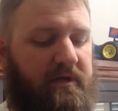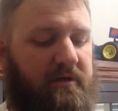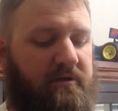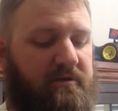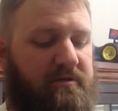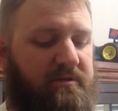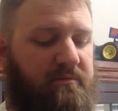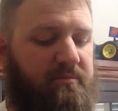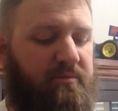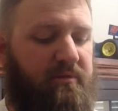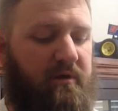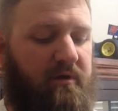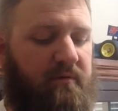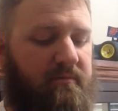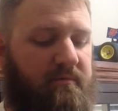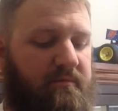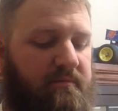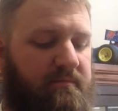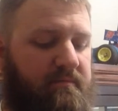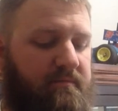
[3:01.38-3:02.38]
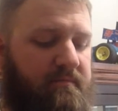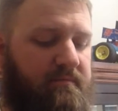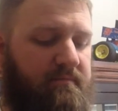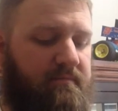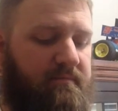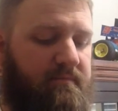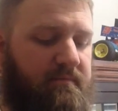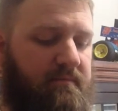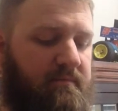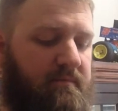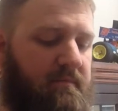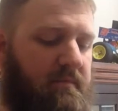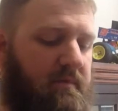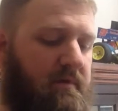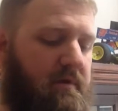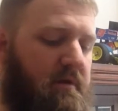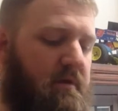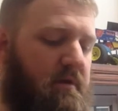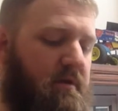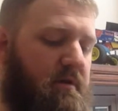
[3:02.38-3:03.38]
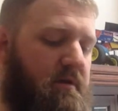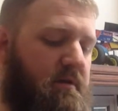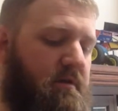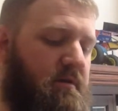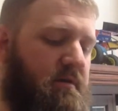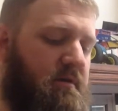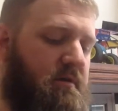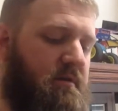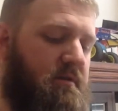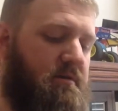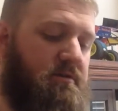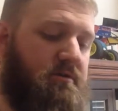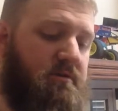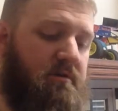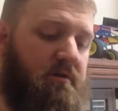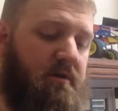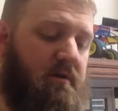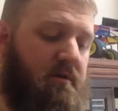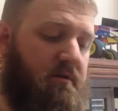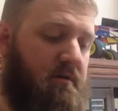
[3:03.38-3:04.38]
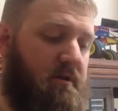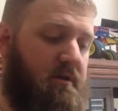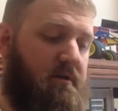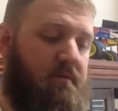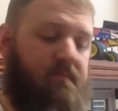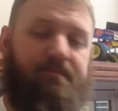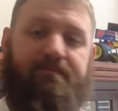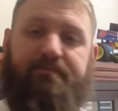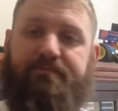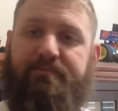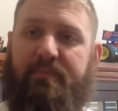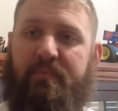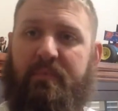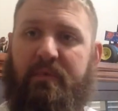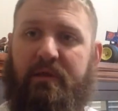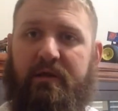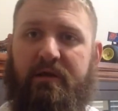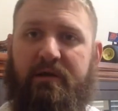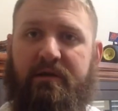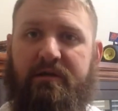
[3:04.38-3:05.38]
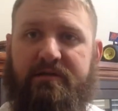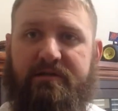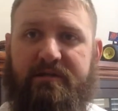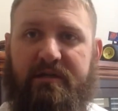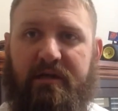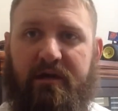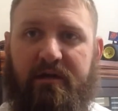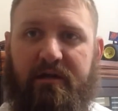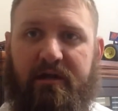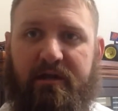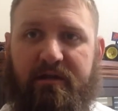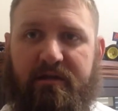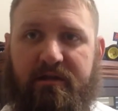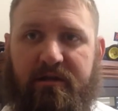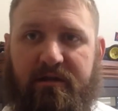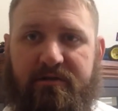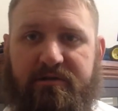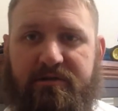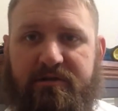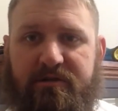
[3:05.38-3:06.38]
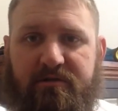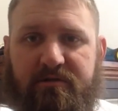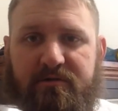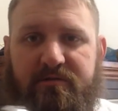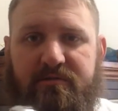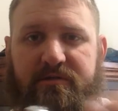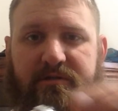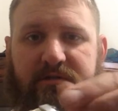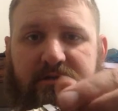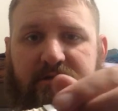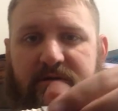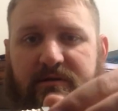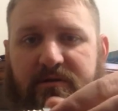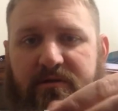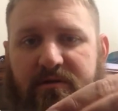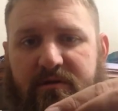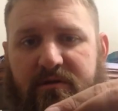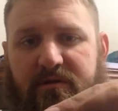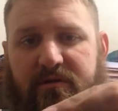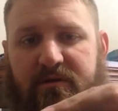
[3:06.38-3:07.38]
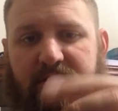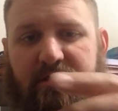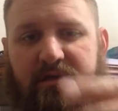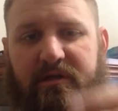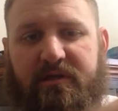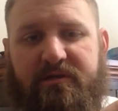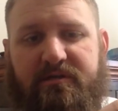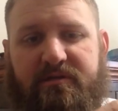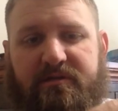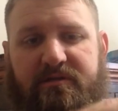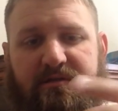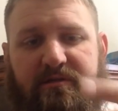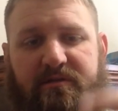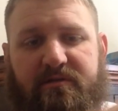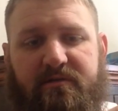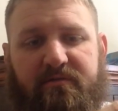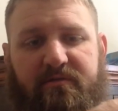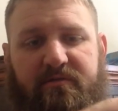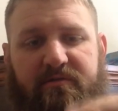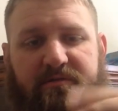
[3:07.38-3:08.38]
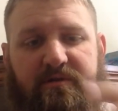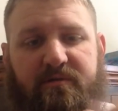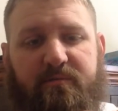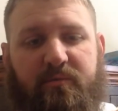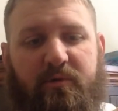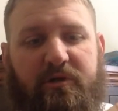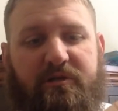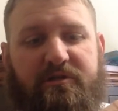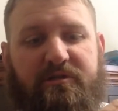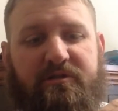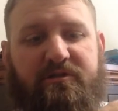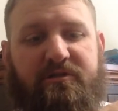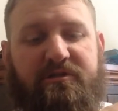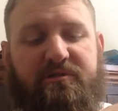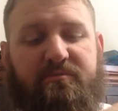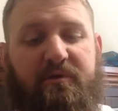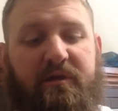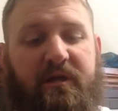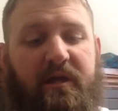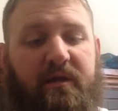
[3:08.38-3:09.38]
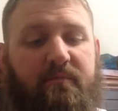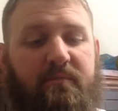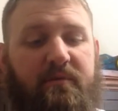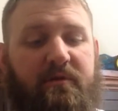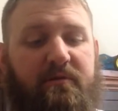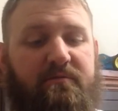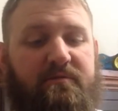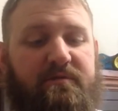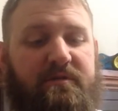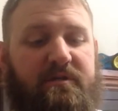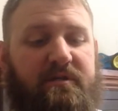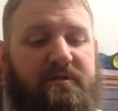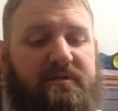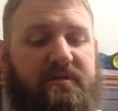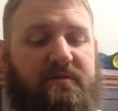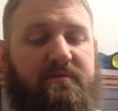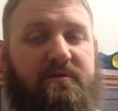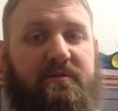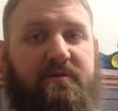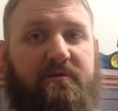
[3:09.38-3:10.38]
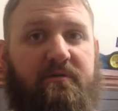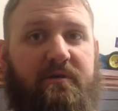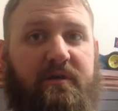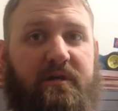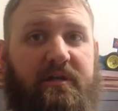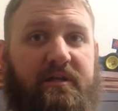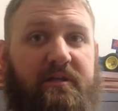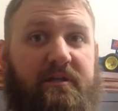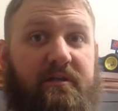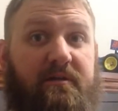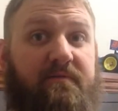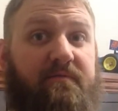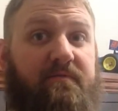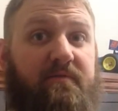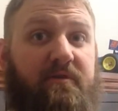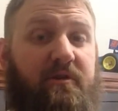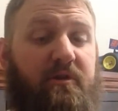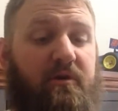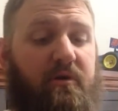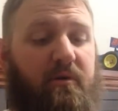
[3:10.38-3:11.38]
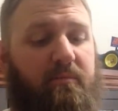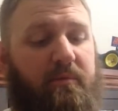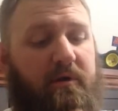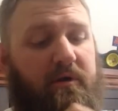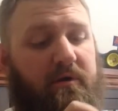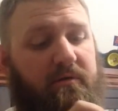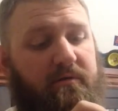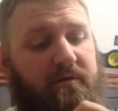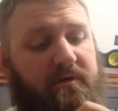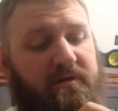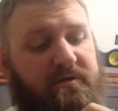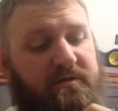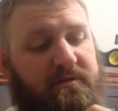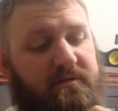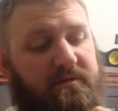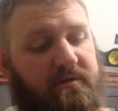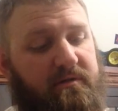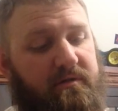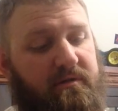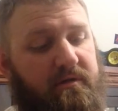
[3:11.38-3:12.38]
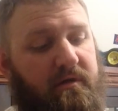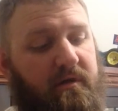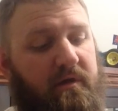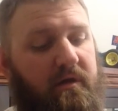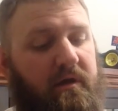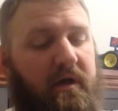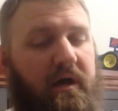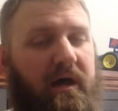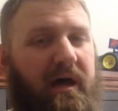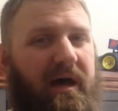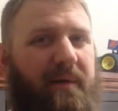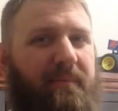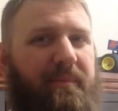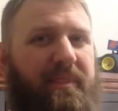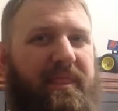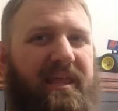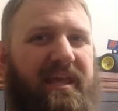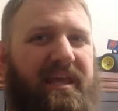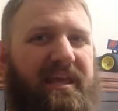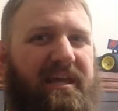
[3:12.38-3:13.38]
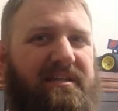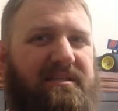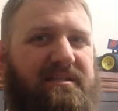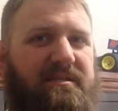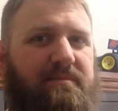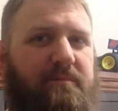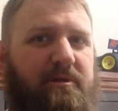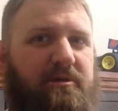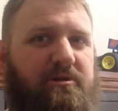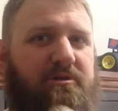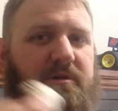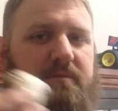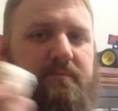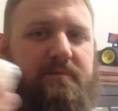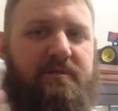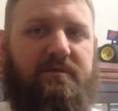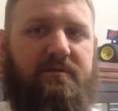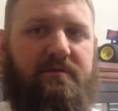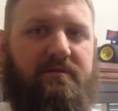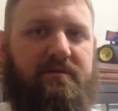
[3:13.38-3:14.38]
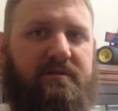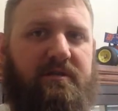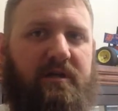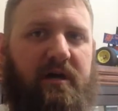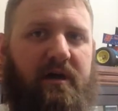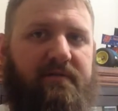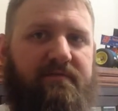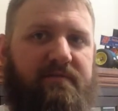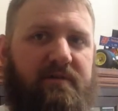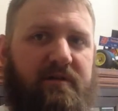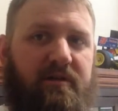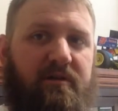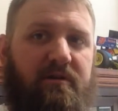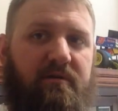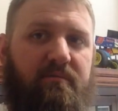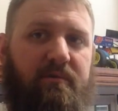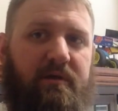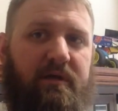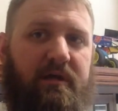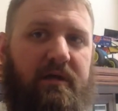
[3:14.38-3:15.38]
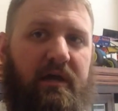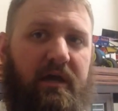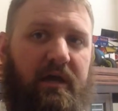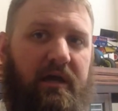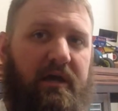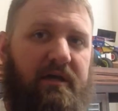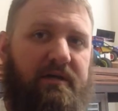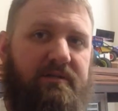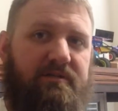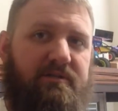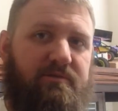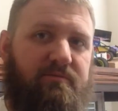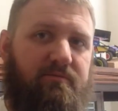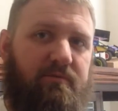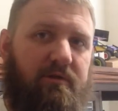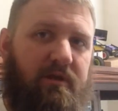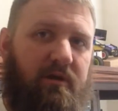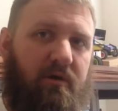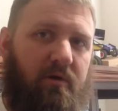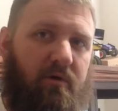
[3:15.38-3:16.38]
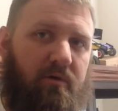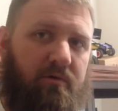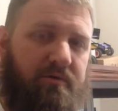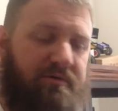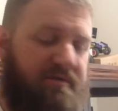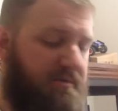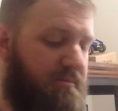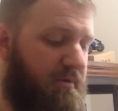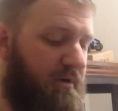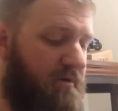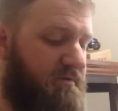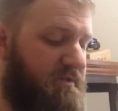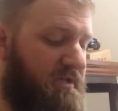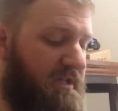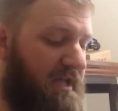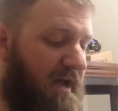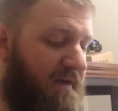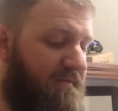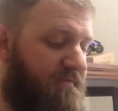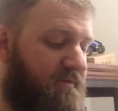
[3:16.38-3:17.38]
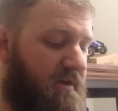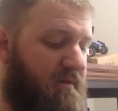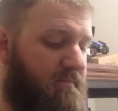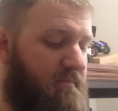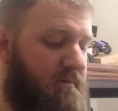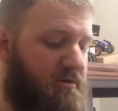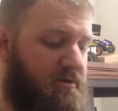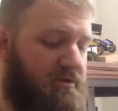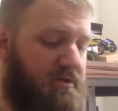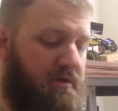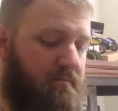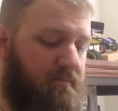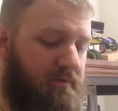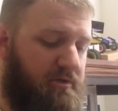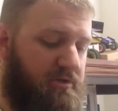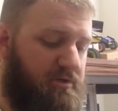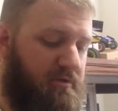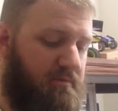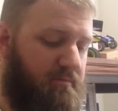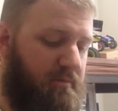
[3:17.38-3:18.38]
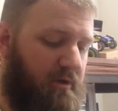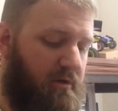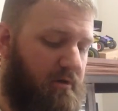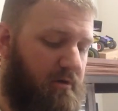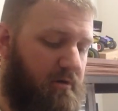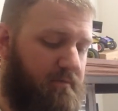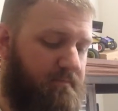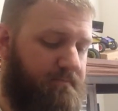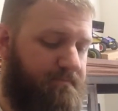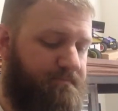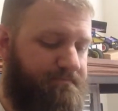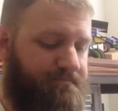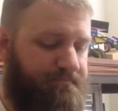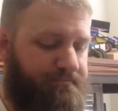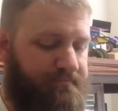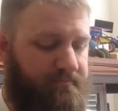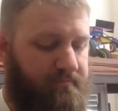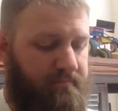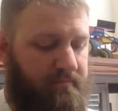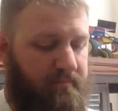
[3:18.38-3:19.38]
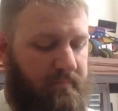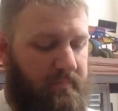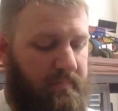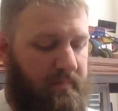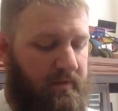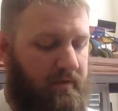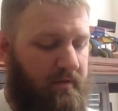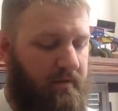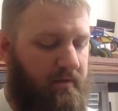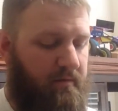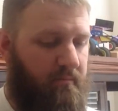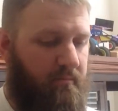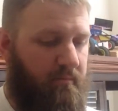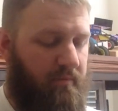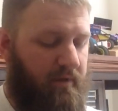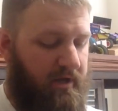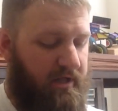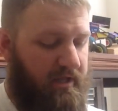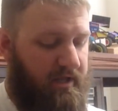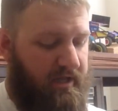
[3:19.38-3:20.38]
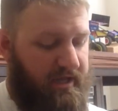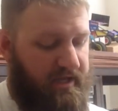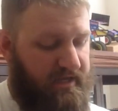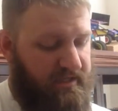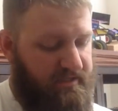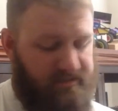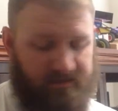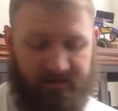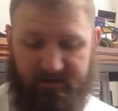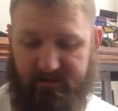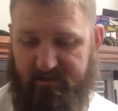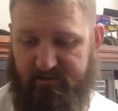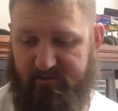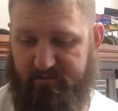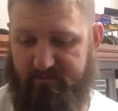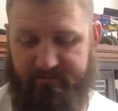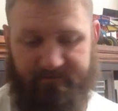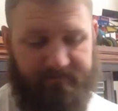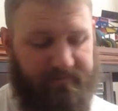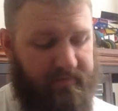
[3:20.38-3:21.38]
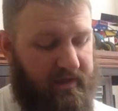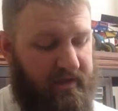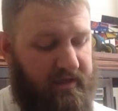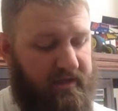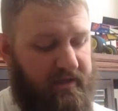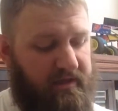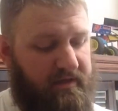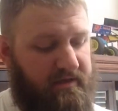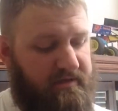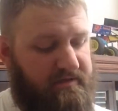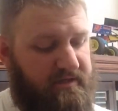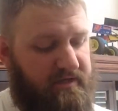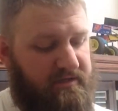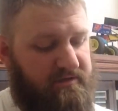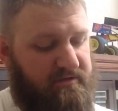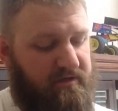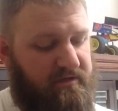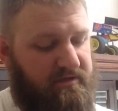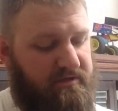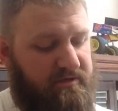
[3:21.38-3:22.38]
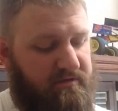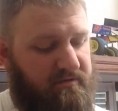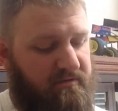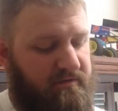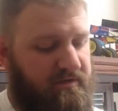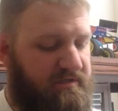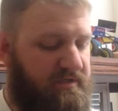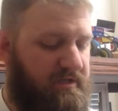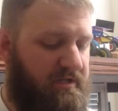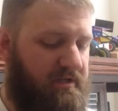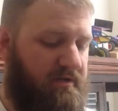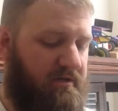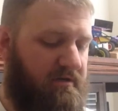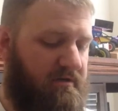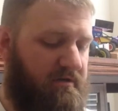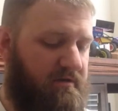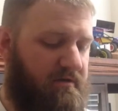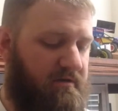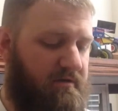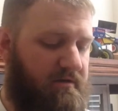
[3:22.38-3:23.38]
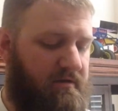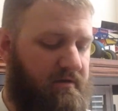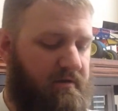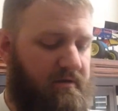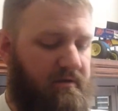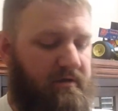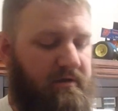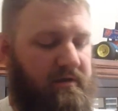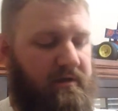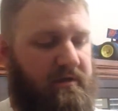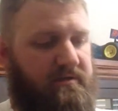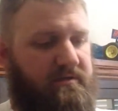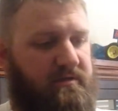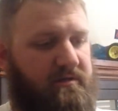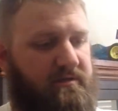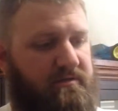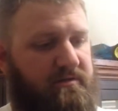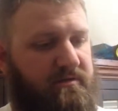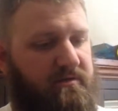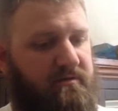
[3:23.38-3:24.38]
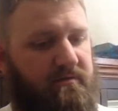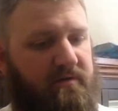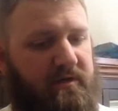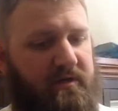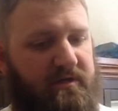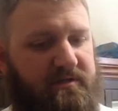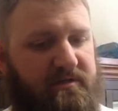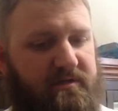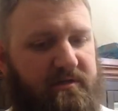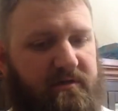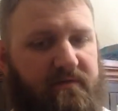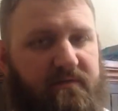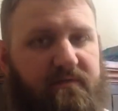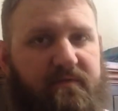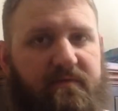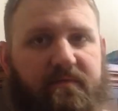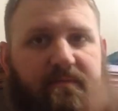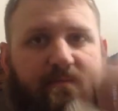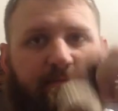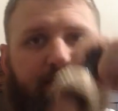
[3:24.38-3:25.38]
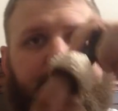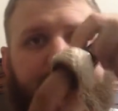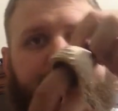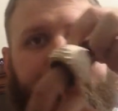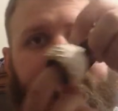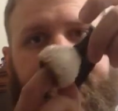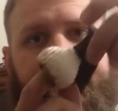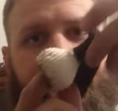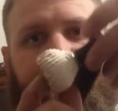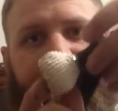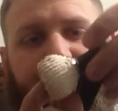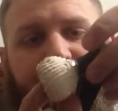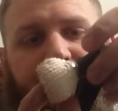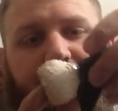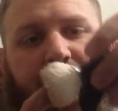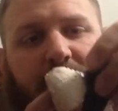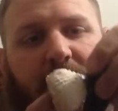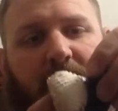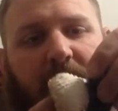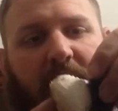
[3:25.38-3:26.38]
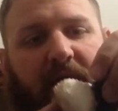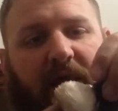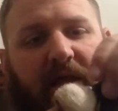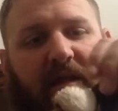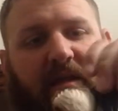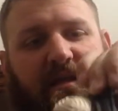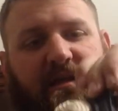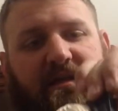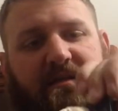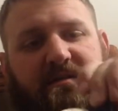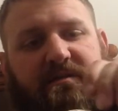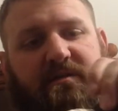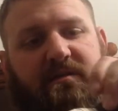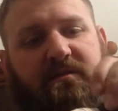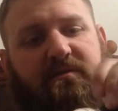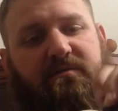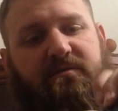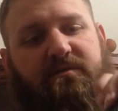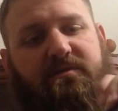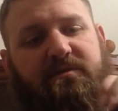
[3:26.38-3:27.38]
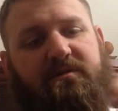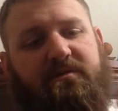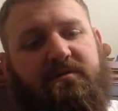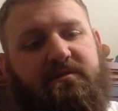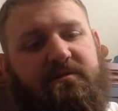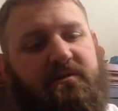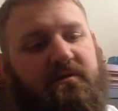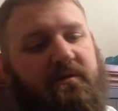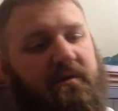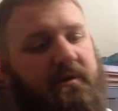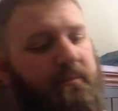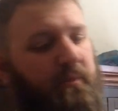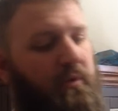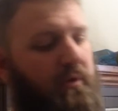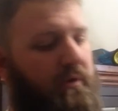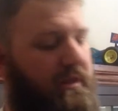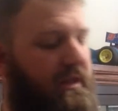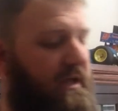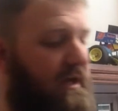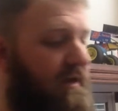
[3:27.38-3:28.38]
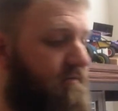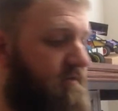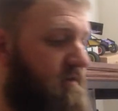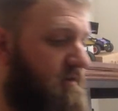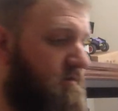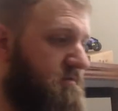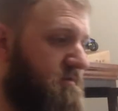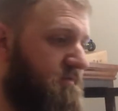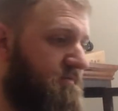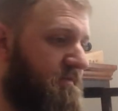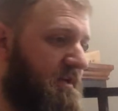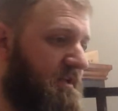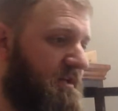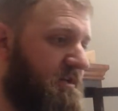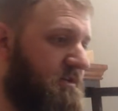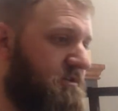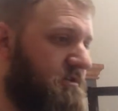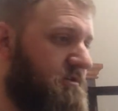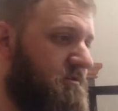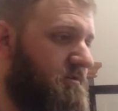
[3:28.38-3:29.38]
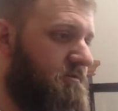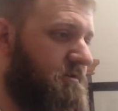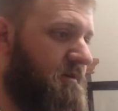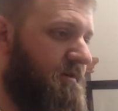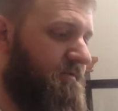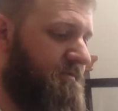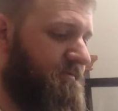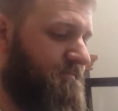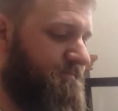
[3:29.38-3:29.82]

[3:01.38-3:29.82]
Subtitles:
here's the problem. I'll show you that right now. See how that unscrews? This, for some reason, just became loose as I was screwing it in there, for no apparent reason. I'm thinking it's the meerschaum is a little soft. It could be, this is really old, supposed African meerschaum that should be hard. But I can tell you, as I try to screw this in here, it's unscrewing itself. And it gets loose, so I'm going to have to use a flathead screwdriver.